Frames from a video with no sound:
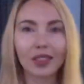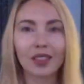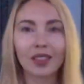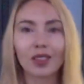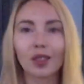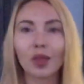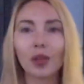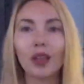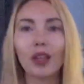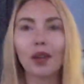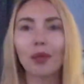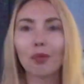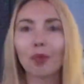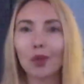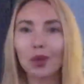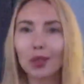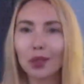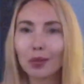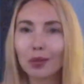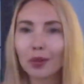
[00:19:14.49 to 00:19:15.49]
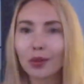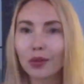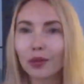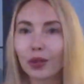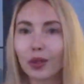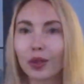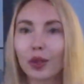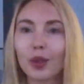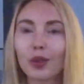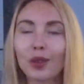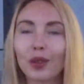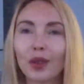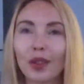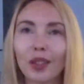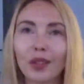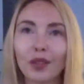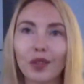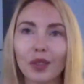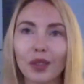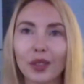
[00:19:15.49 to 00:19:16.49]
It's totally possible for you to
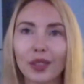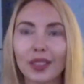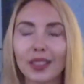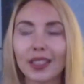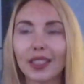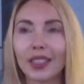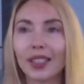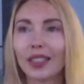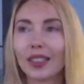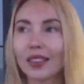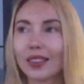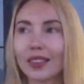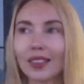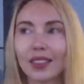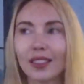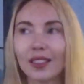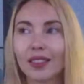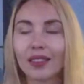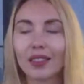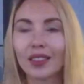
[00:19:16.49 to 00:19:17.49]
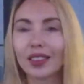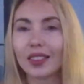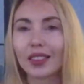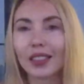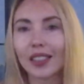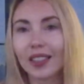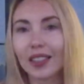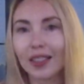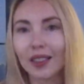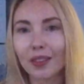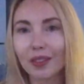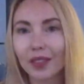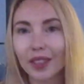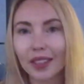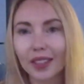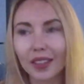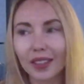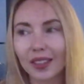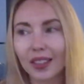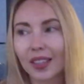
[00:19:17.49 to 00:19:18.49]
live also there. It's really a
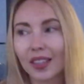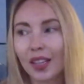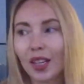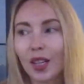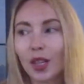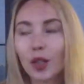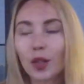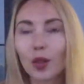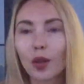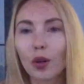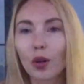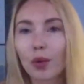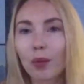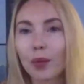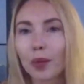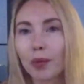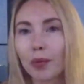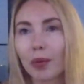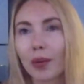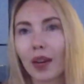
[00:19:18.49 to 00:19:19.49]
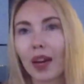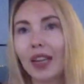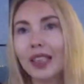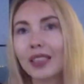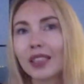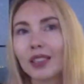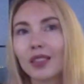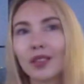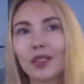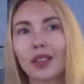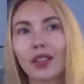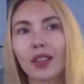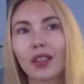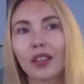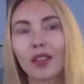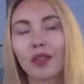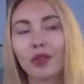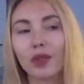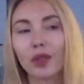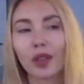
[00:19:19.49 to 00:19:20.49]
very normal price. If you
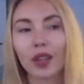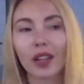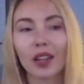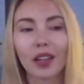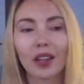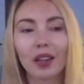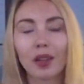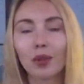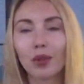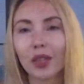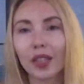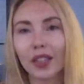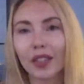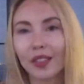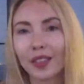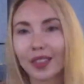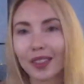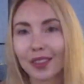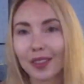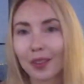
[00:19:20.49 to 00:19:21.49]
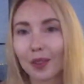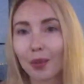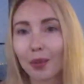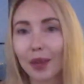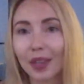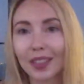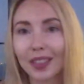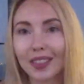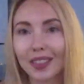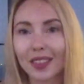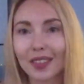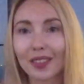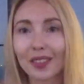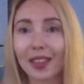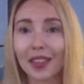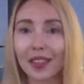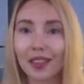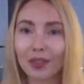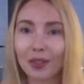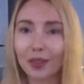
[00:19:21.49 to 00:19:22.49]
can afford like a good living in Dubai, then you
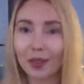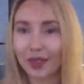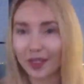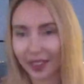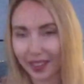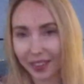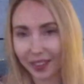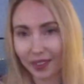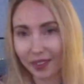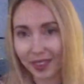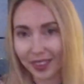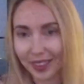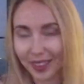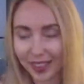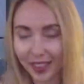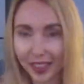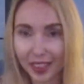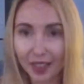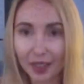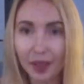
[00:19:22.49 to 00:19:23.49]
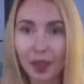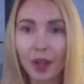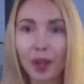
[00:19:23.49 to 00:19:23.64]
can afford the living there.